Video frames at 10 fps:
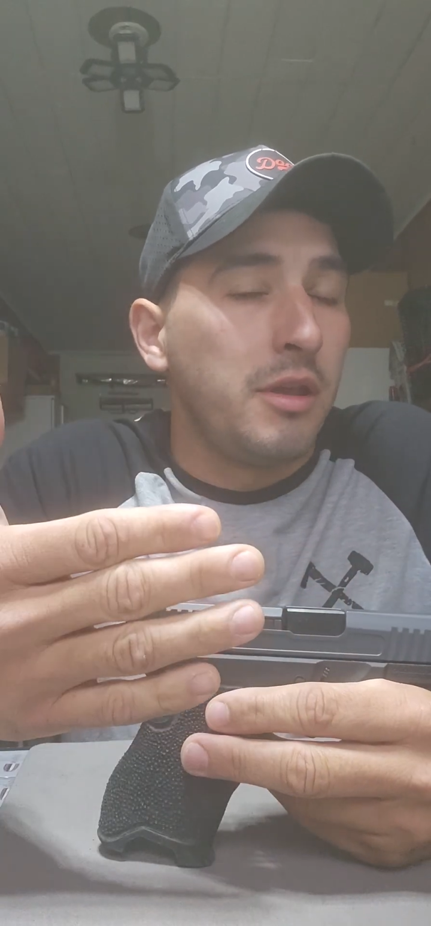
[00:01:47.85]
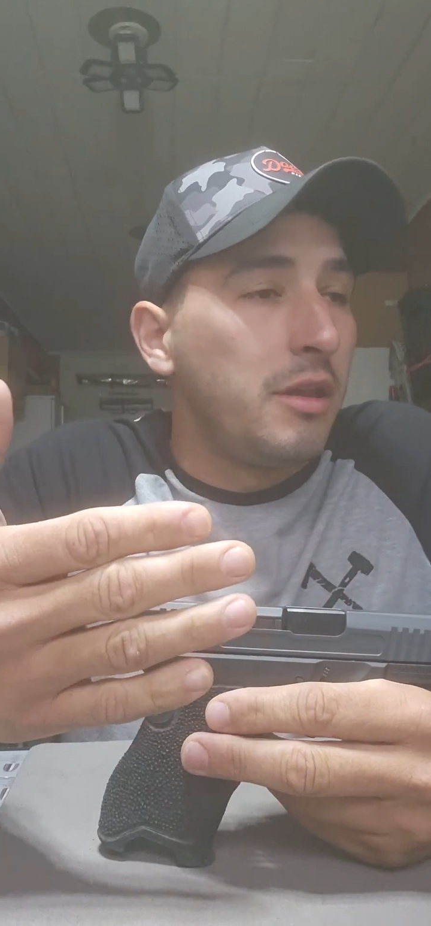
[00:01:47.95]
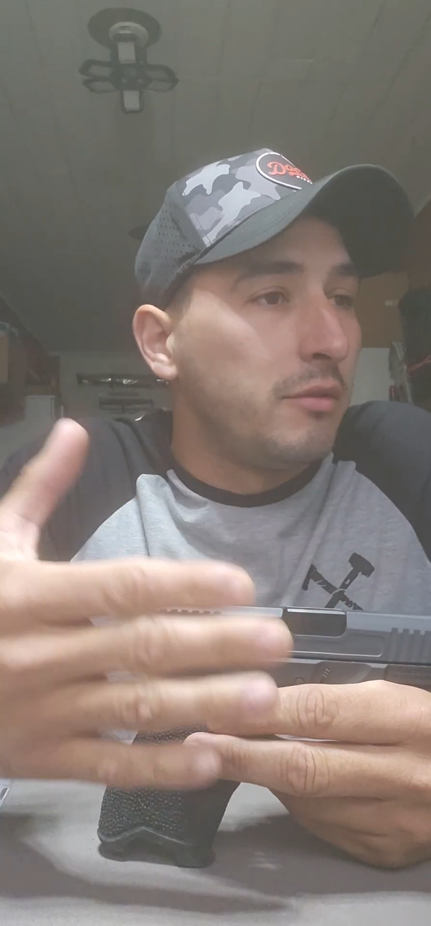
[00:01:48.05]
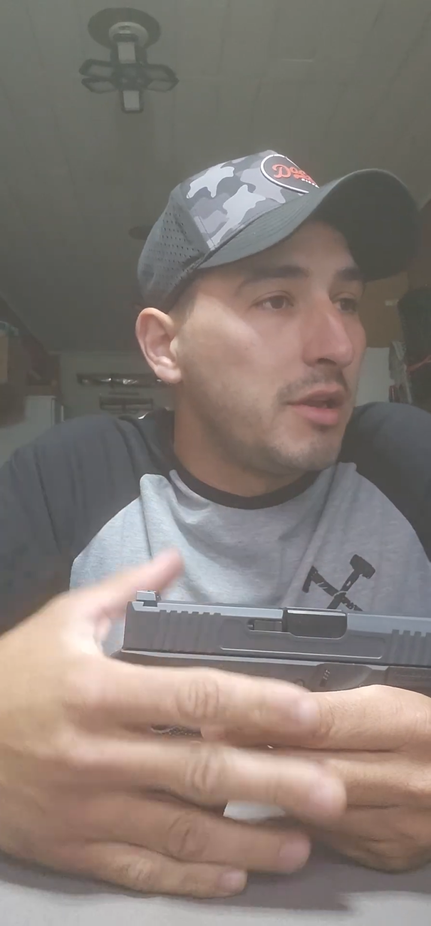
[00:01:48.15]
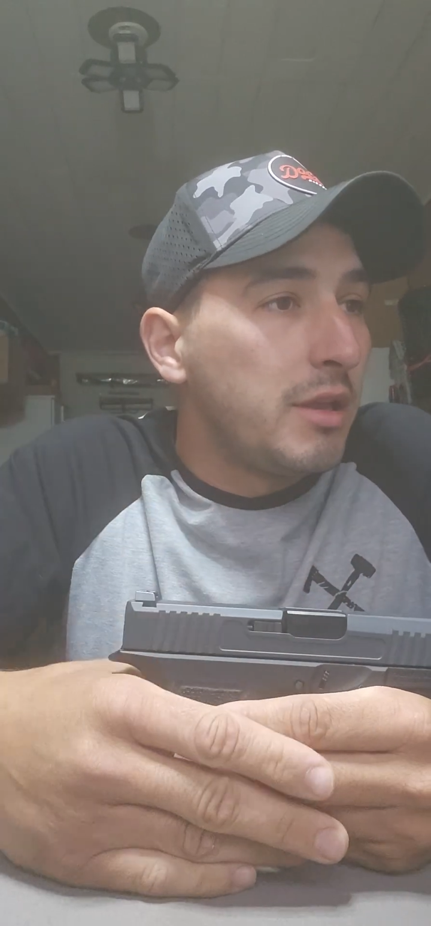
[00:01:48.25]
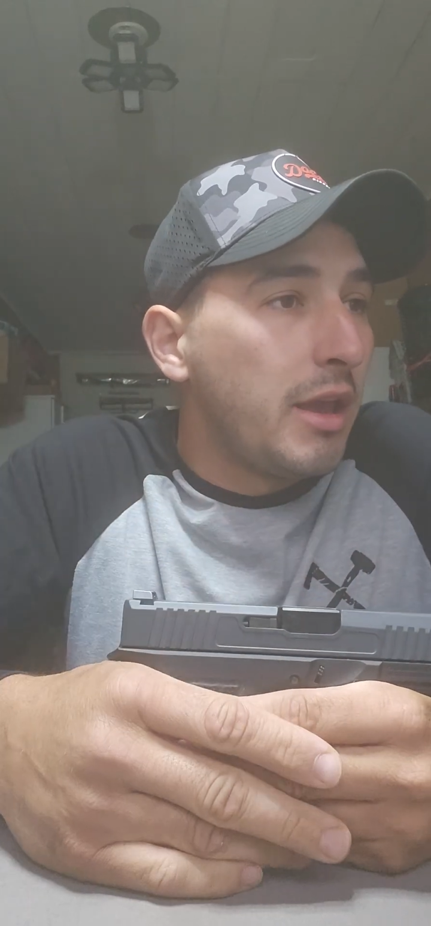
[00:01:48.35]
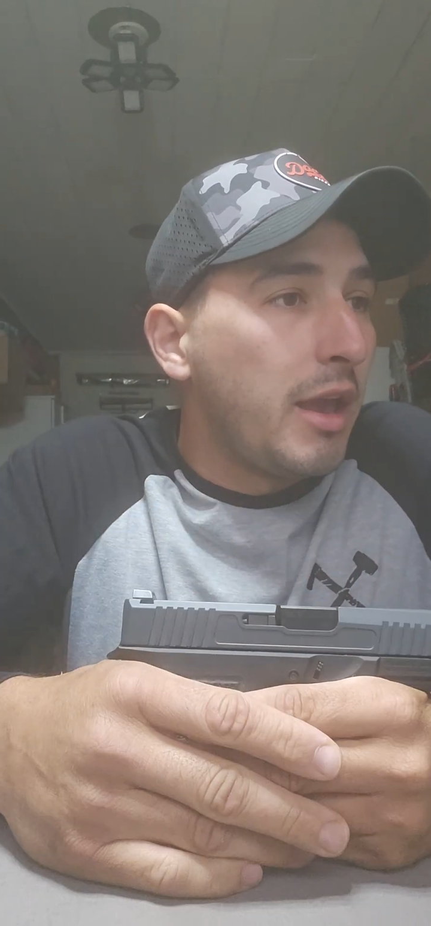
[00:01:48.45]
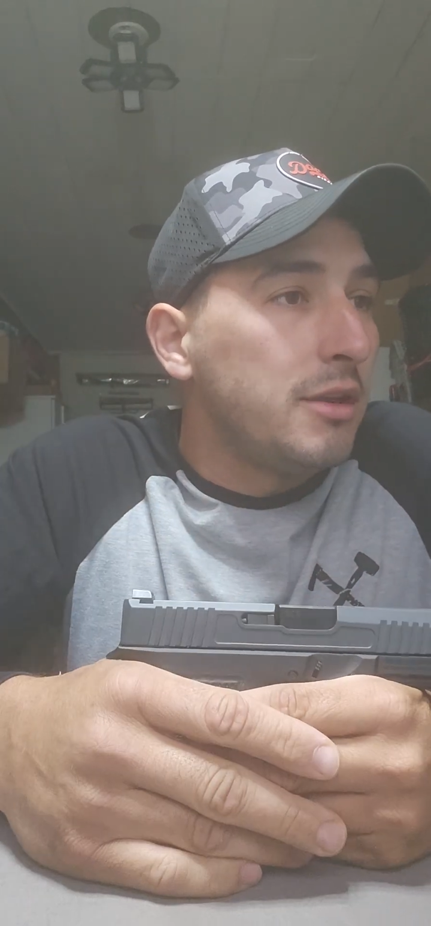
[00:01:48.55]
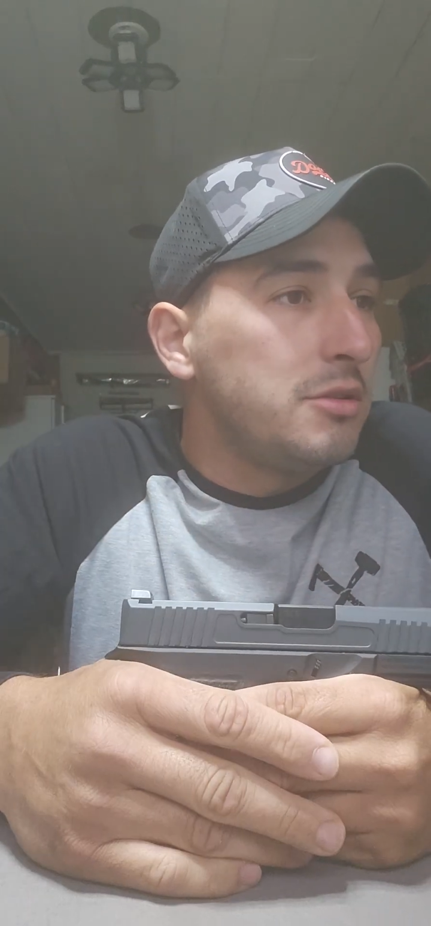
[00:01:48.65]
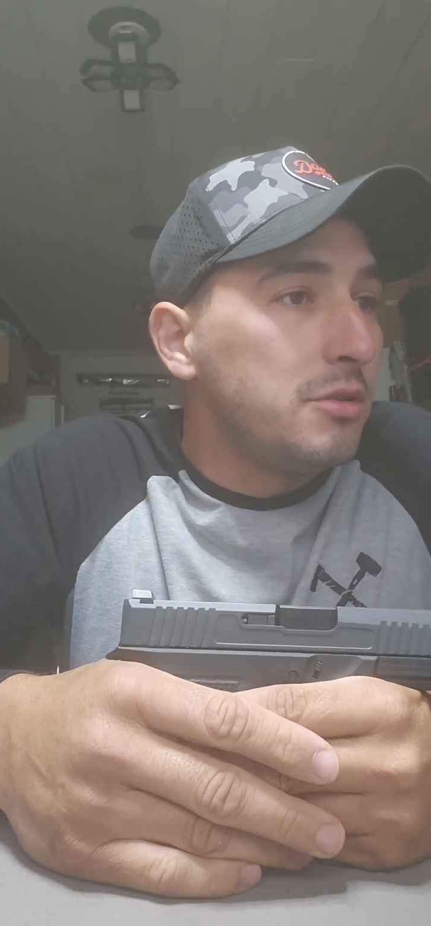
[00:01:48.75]
and
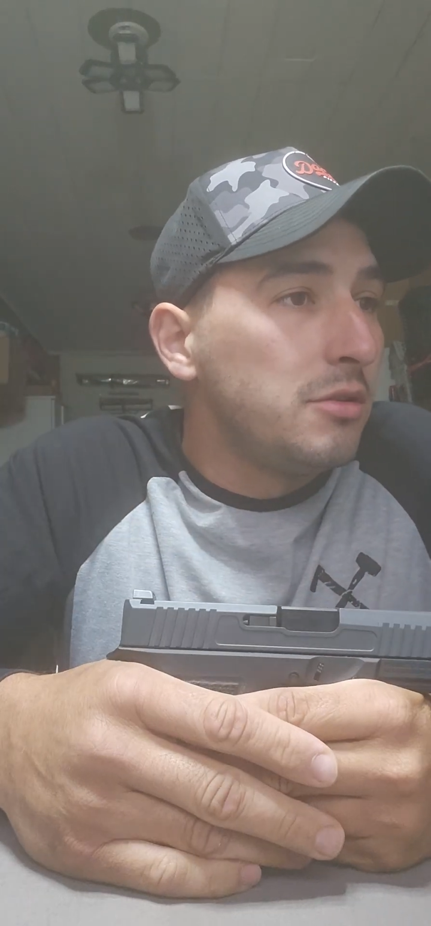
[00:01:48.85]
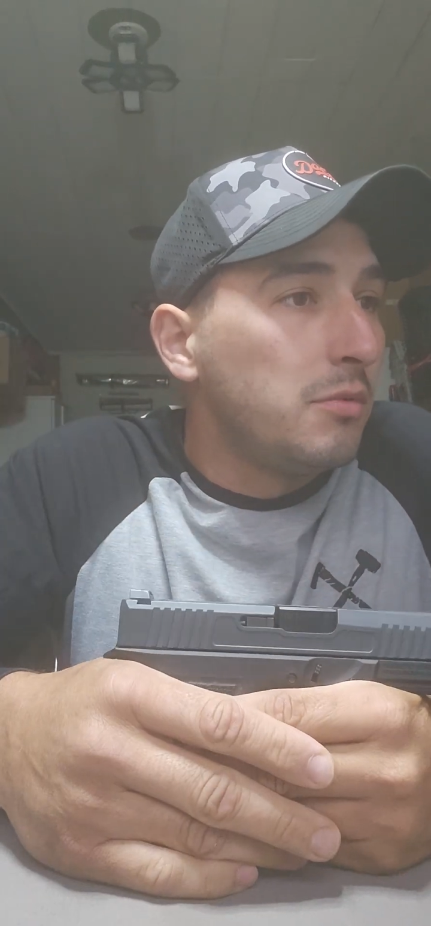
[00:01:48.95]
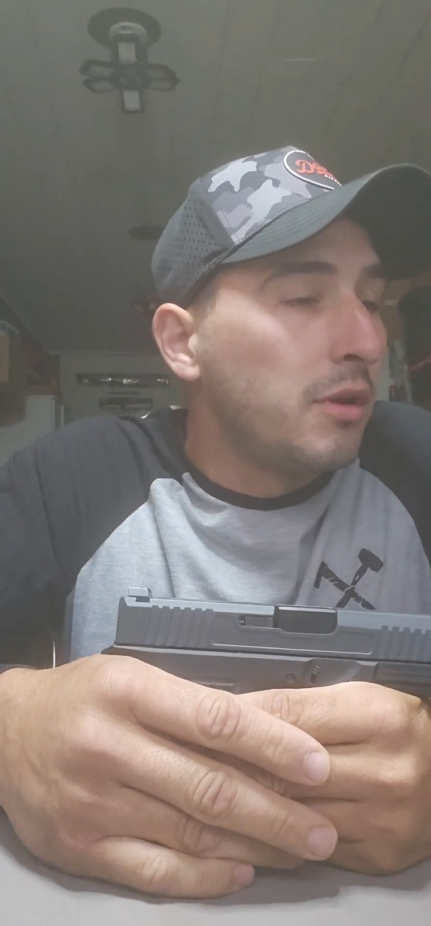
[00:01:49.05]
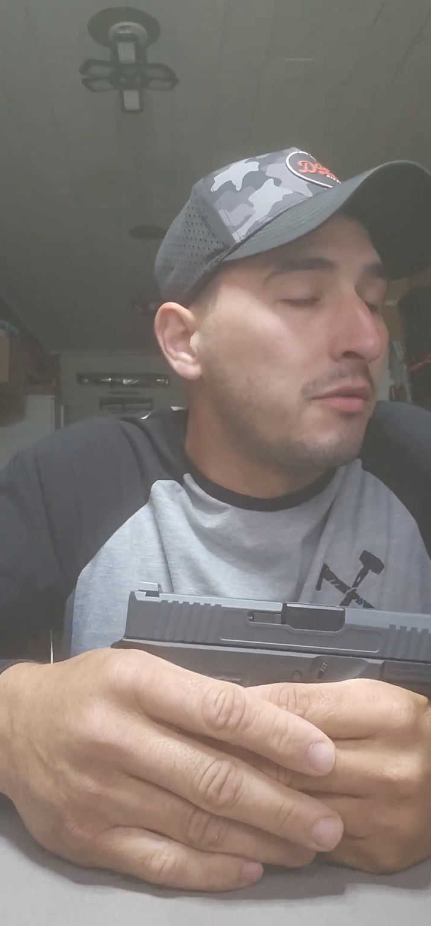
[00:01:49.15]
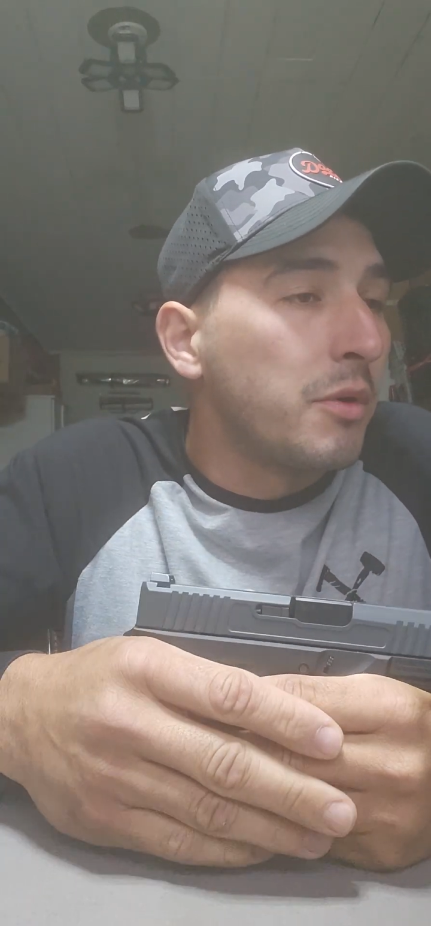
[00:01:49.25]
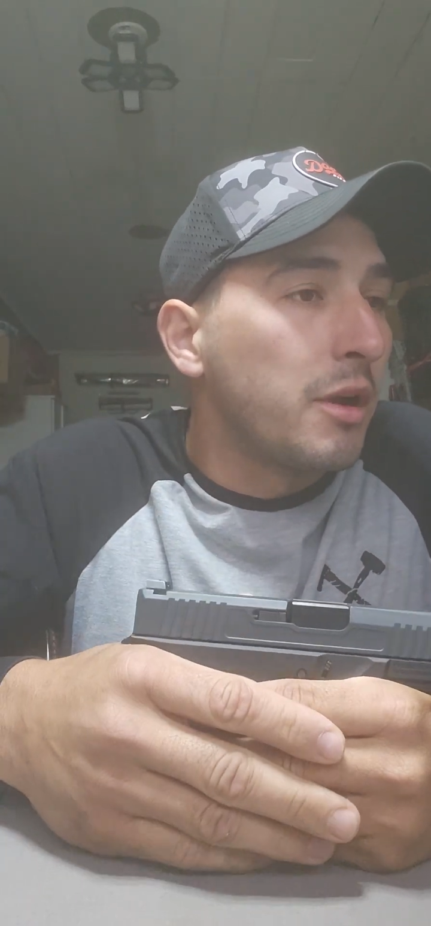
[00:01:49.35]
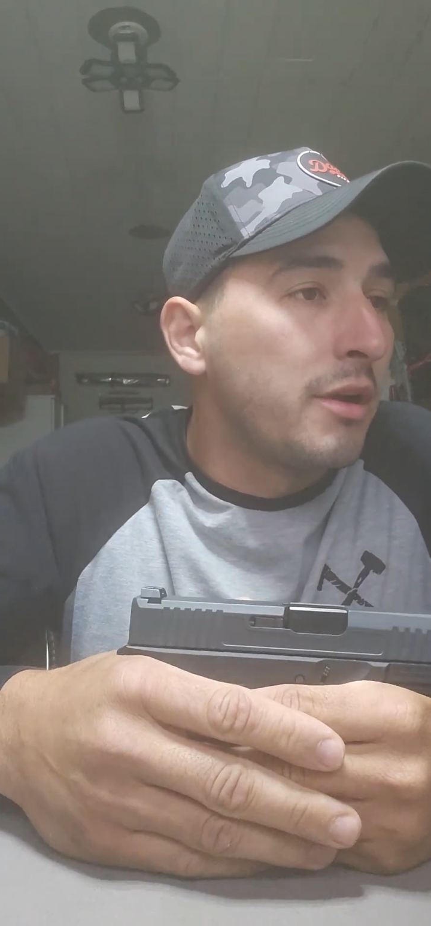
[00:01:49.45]
re-engage whatever we are